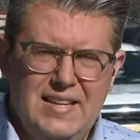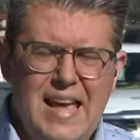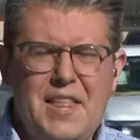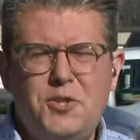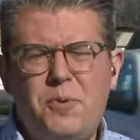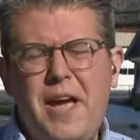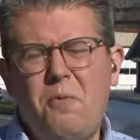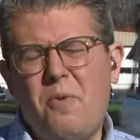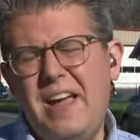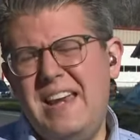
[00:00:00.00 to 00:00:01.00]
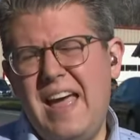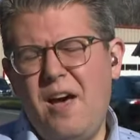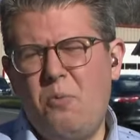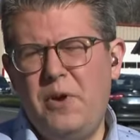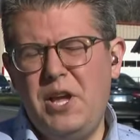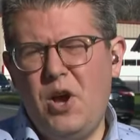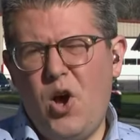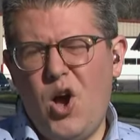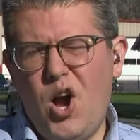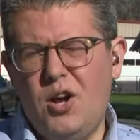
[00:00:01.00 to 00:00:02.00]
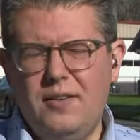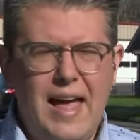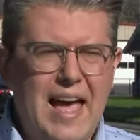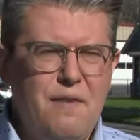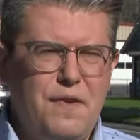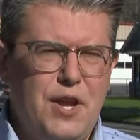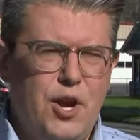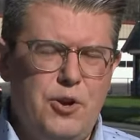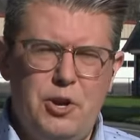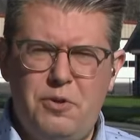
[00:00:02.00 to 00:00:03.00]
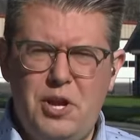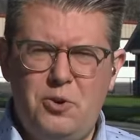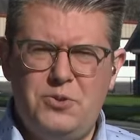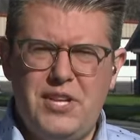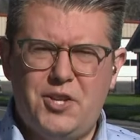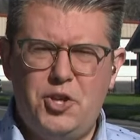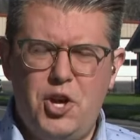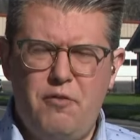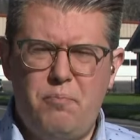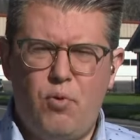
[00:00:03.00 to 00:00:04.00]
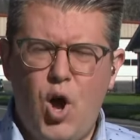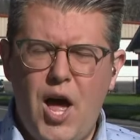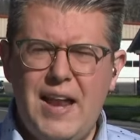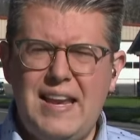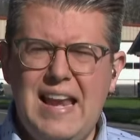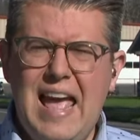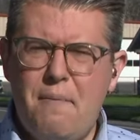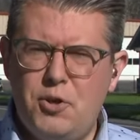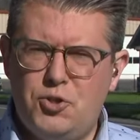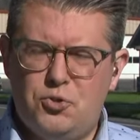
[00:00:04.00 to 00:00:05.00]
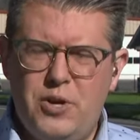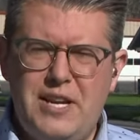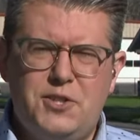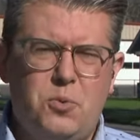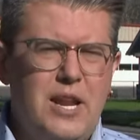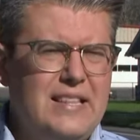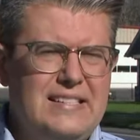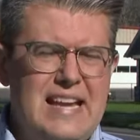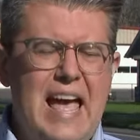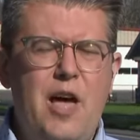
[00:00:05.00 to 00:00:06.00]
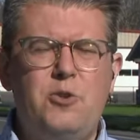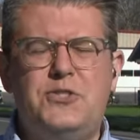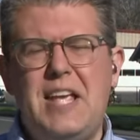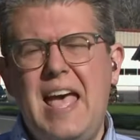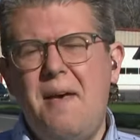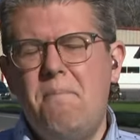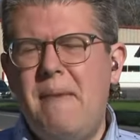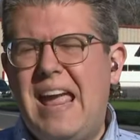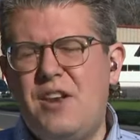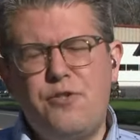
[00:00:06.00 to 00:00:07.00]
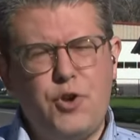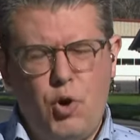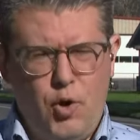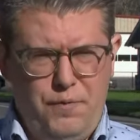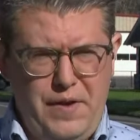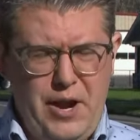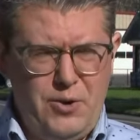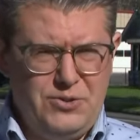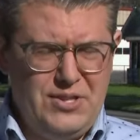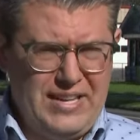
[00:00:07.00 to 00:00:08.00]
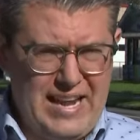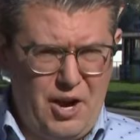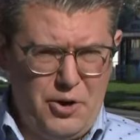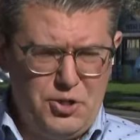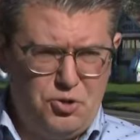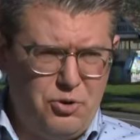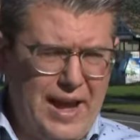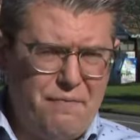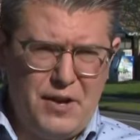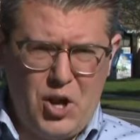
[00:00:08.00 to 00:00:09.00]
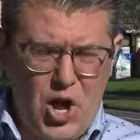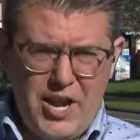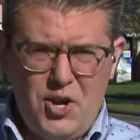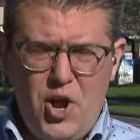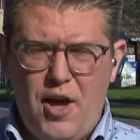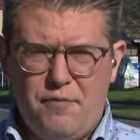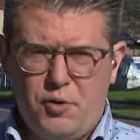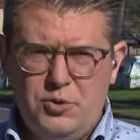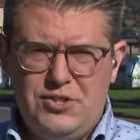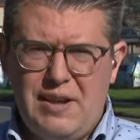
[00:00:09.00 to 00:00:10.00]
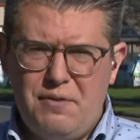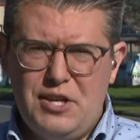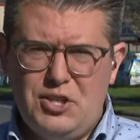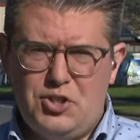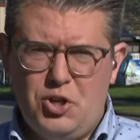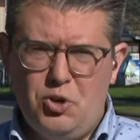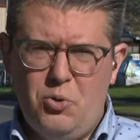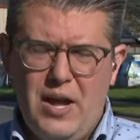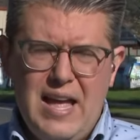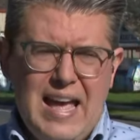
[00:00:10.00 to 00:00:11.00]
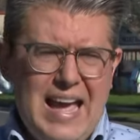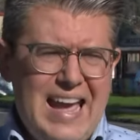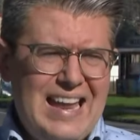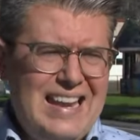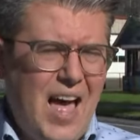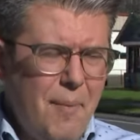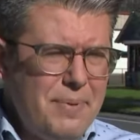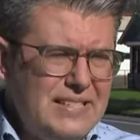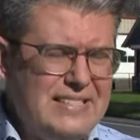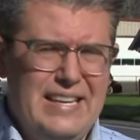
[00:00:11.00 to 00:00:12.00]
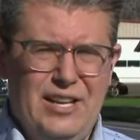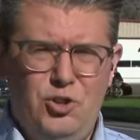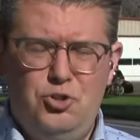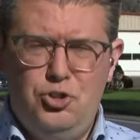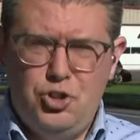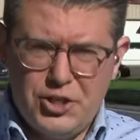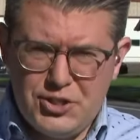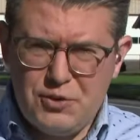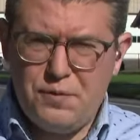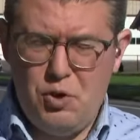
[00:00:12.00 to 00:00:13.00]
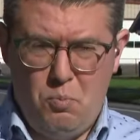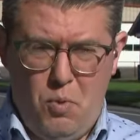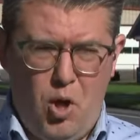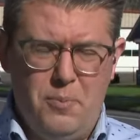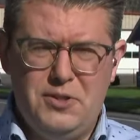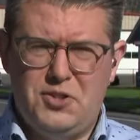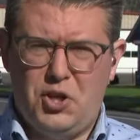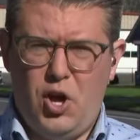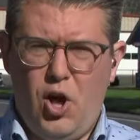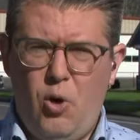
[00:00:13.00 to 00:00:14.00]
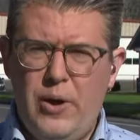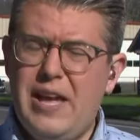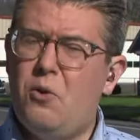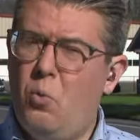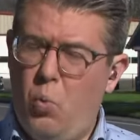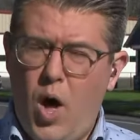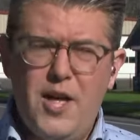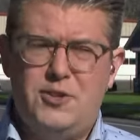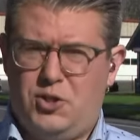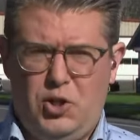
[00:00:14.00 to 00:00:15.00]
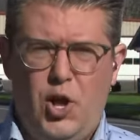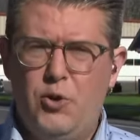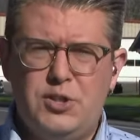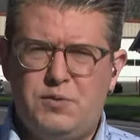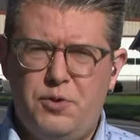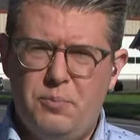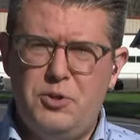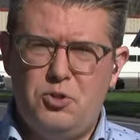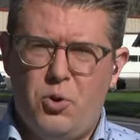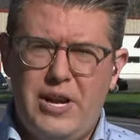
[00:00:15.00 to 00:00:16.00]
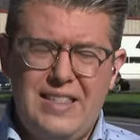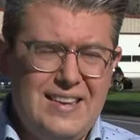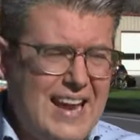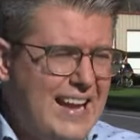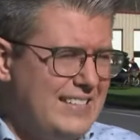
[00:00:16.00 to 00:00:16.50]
Yeah, that's right. Right now we are live here near the intersection of Broad and Emmett Street. It's one of the town's main thoroughfares that carries traffic on and off Route seventy-two. And up until just a few moments ago, it was closed for the majority of the day.